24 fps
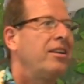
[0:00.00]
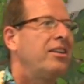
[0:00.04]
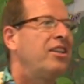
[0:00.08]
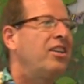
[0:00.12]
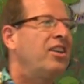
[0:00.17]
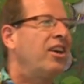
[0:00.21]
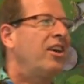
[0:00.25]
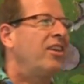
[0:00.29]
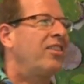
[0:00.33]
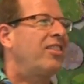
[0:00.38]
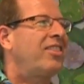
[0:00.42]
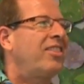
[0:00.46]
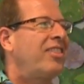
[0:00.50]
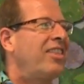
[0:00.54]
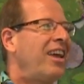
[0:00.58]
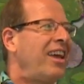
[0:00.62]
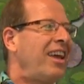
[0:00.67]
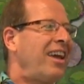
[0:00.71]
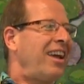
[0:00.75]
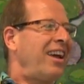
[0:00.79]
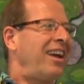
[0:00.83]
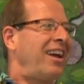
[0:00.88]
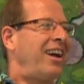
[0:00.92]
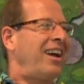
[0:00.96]
Do you
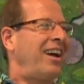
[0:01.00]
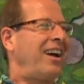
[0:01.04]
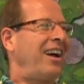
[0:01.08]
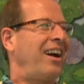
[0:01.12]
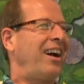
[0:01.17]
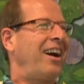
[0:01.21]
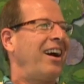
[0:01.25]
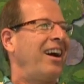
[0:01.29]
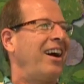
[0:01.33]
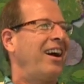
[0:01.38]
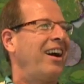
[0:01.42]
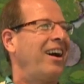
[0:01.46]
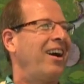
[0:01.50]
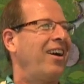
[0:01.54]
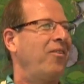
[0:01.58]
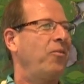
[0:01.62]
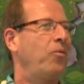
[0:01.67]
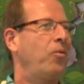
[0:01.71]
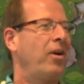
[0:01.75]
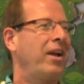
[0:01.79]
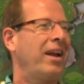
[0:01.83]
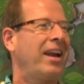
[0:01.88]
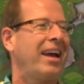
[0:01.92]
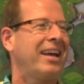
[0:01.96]
think
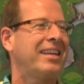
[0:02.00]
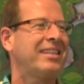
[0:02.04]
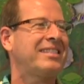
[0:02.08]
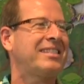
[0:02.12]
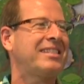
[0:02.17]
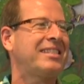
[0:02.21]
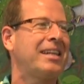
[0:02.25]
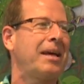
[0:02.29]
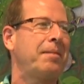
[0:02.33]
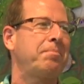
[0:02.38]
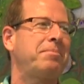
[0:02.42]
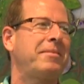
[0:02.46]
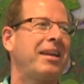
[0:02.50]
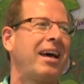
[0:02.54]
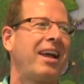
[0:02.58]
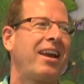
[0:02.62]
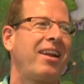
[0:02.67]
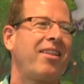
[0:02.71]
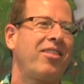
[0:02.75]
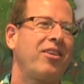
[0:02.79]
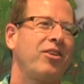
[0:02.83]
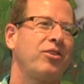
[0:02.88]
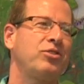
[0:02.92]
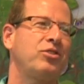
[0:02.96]
when I stepped out
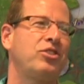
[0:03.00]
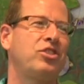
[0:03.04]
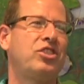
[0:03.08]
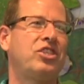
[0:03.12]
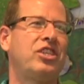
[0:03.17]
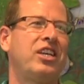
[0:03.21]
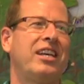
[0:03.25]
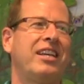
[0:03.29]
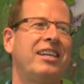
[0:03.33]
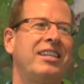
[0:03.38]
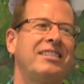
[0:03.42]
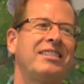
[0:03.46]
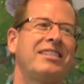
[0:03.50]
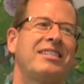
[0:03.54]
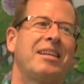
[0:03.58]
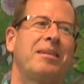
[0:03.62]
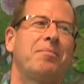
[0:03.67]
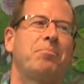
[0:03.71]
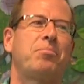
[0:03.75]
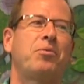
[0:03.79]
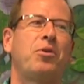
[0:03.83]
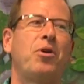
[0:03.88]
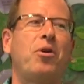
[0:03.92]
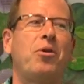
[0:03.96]
of those jeans
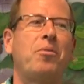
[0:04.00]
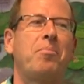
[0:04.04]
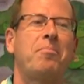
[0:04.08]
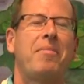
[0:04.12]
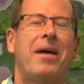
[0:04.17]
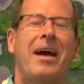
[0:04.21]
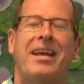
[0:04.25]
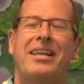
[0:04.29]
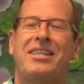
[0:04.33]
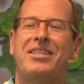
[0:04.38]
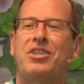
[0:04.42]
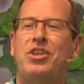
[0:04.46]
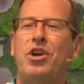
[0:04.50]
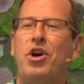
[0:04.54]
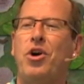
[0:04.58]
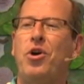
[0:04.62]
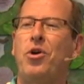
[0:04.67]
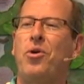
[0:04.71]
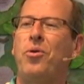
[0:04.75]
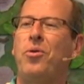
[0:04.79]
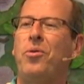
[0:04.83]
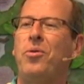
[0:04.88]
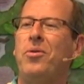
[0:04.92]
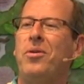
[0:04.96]
and broke my
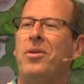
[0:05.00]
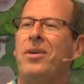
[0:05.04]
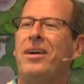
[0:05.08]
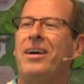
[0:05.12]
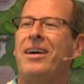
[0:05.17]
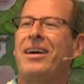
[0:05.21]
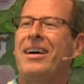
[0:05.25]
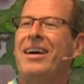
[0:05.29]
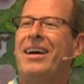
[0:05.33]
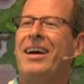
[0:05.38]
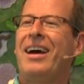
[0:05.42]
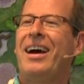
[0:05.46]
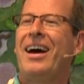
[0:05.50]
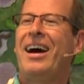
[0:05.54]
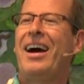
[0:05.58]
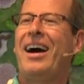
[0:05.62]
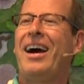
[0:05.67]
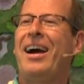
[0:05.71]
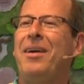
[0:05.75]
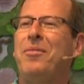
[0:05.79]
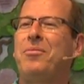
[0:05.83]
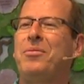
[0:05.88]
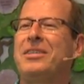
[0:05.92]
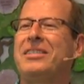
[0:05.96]
toe,
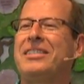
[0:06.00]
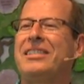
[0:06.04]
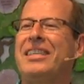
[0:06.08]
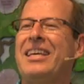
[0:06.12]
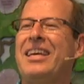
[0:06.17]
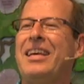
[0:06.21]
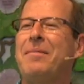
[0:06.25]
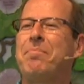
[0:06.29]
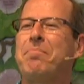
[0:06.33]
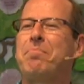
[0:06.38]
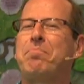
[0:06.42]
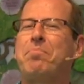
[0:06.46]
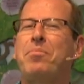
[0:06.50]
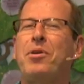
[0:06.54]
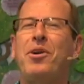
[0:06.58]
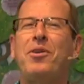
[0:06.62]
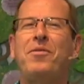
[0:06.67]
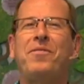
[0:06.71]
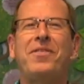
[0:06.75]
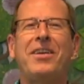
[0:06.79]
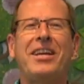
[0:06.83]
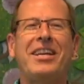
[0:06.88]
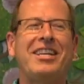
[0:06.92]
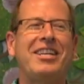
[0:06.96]
I was in
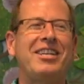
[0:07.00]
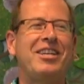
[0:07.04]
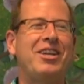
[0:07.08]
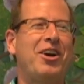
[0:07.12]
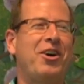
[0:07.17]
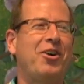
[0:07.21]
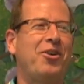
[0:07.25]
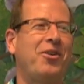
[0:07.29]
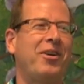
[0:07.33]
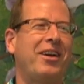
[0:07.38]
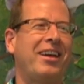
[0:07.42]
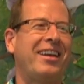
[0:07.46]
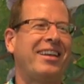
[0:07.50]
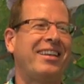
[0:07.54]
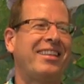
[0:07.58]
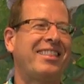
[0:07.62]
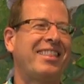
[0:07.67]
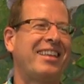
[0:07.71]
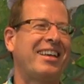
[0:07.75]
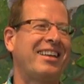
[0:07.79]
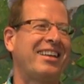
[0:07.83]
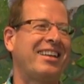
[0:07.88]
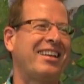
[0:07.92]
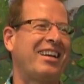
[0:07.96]
perfect knowing
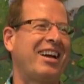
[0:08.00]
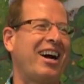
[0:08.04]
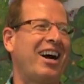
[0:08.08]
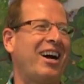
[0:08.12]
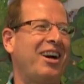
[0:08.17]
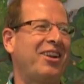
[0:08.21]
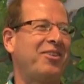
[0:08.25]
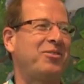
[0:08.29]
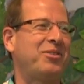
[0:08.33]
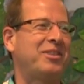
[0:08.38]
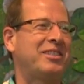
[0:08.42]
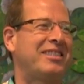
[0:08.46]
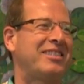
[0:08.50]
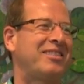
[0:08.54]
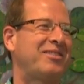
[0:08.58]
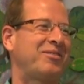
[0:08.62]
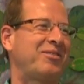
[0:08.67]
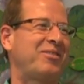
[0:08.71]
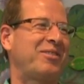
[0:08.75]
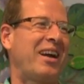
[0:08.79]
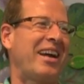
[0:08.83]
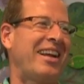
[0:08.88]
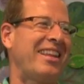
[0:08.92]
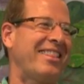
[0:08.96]
that God was
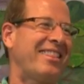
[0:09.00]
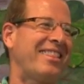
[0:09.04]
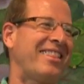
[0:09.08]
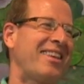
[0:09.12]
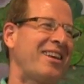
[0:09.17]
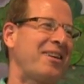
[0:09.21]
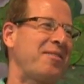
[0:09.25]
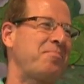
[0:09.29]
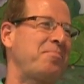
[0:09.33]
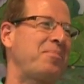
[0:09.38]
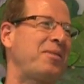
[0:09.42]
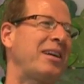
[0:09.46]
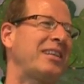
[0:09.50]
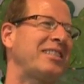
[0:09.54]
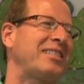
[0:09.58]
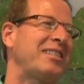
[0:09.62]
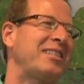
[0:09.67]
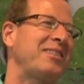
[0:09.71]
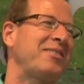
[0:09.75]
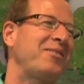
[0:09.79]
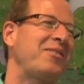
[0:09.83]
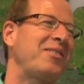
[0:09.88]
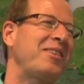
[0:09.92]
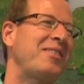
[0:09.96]
right there
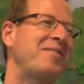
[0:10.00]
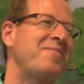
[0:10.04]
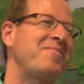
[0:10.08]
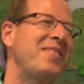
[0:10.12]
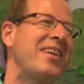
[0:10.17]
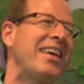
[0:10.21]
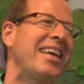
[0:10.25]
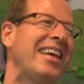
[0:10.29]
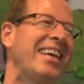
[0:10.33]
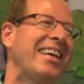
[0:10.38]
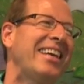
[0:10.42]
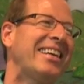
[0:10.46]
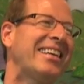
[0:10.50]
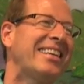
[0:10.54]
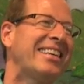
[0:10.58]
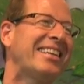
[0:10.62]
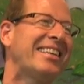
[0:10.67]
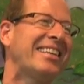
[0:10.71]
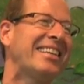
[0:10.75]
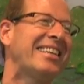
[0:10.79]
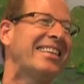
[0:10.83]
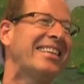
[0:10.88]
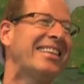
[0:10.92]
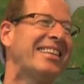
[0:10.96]
present with me?
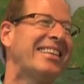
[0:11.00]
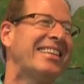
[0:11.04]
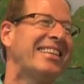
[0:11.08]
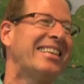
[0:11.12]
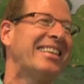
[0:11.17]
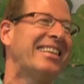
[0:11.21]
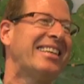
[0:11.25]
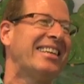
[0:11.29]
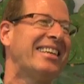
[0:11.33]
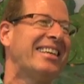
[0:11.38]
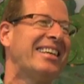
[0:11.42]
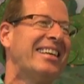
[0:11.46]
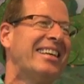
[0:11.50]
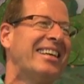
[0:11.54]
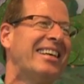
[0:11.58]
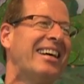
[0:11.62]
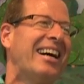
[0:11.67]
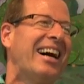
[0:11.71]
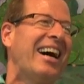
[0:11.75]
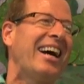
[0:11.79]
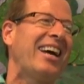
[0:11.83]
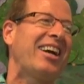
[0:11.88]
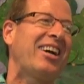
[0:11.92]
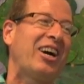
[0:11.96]

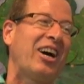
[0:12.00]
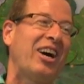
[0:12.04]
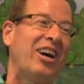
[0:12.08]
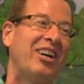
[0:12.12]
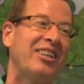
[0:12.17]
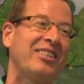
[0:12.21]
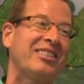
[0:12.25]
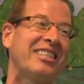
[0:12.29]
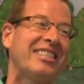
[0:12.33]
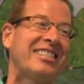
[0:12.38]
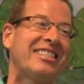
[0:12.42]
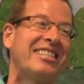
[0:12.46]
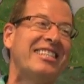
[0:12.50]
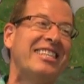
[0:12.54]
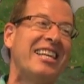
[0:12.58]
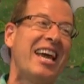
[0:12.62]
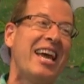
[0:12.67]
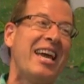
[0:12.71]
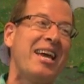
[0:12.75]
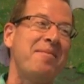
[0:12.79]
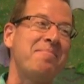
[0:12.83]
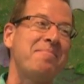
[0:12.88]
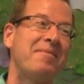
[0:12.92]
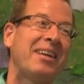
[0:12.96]
I called his
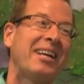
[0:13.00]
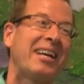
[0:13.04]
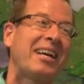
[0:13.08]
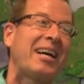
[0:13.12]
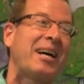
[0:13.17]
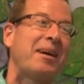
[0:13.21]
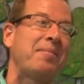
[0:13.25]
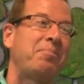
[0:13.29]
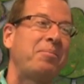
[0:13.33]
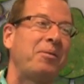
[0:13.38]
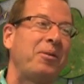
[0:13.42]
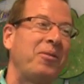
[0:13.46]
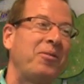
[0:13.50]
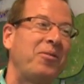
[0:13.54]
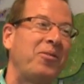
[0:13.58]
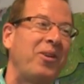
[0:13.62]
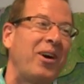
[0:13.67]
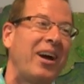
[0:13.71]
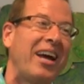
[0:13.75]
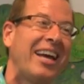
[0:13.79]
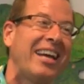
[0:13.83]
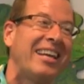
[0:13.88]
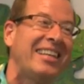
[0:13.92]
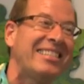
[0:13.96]
name in a couple of
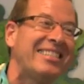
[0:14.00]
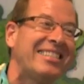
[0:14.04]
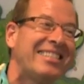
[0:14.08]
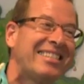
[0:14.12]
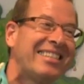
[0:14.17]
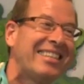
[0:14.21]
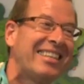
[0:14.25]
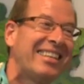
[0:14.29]
ways.